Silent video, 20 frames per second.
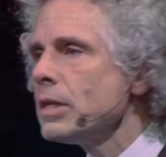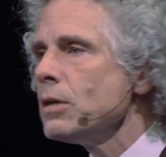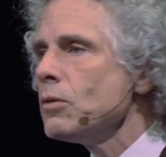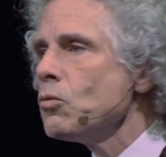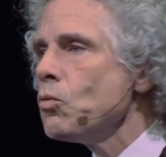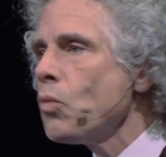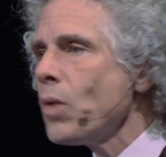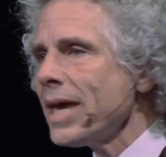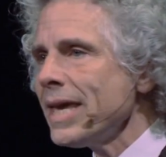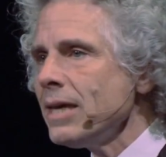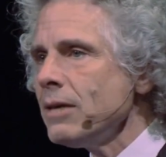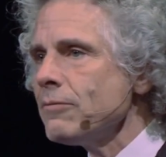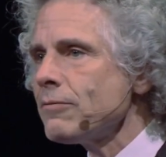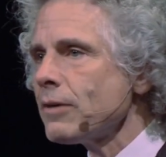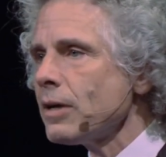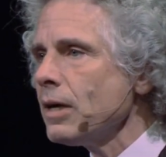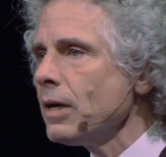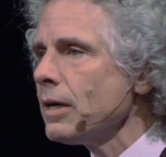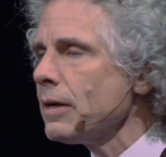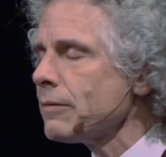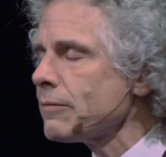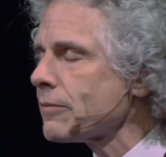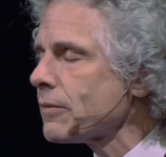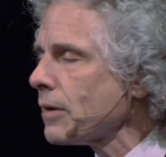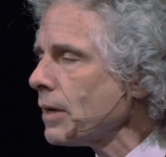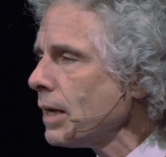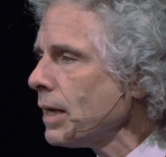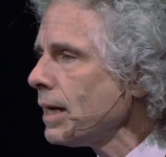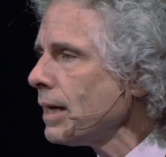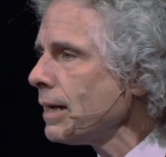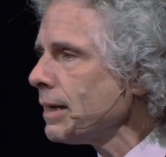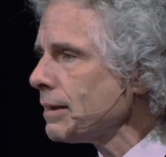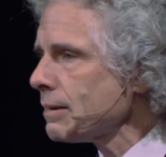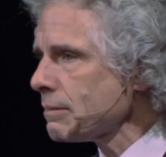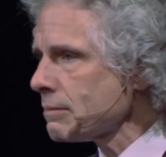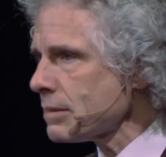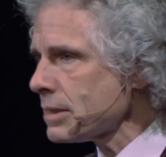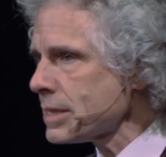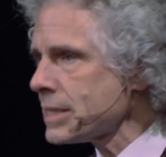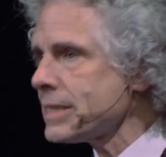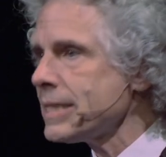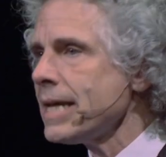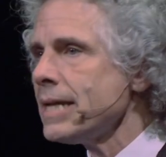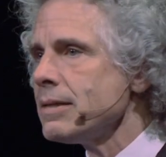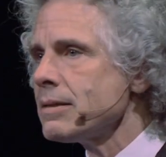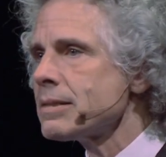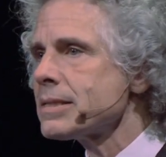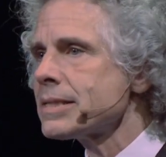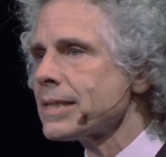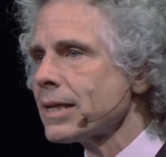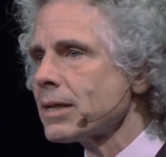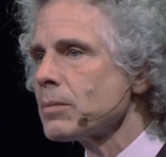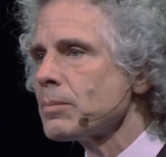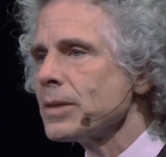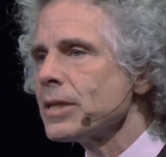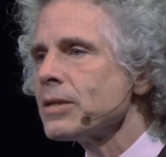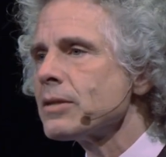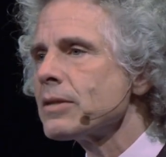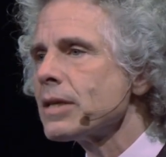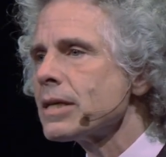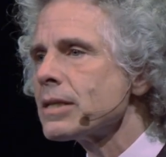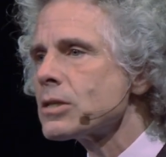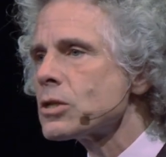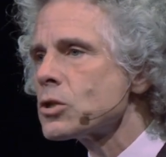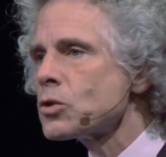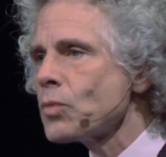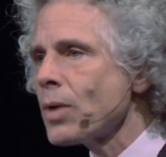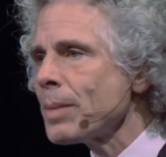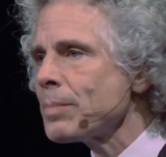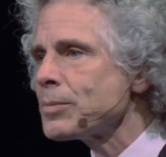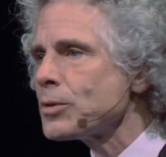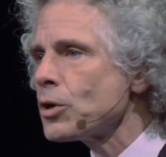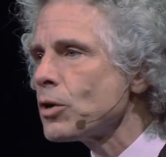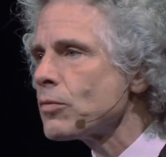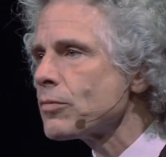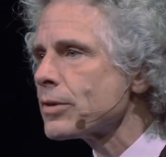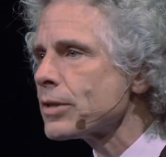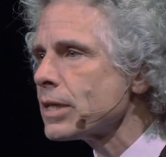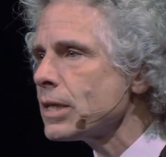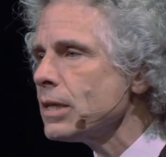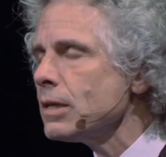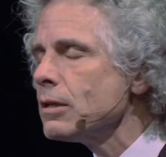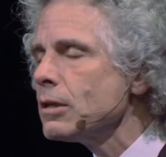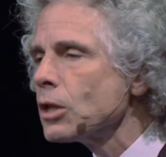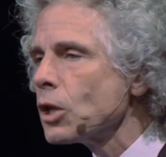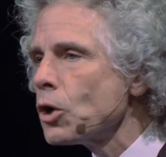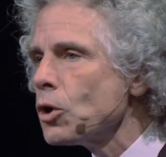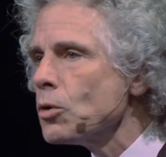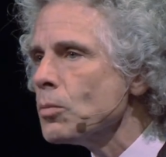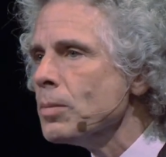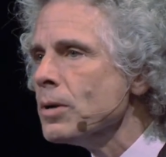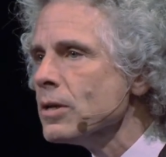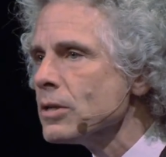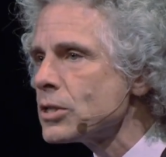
The wave of state settlement that swept over the globe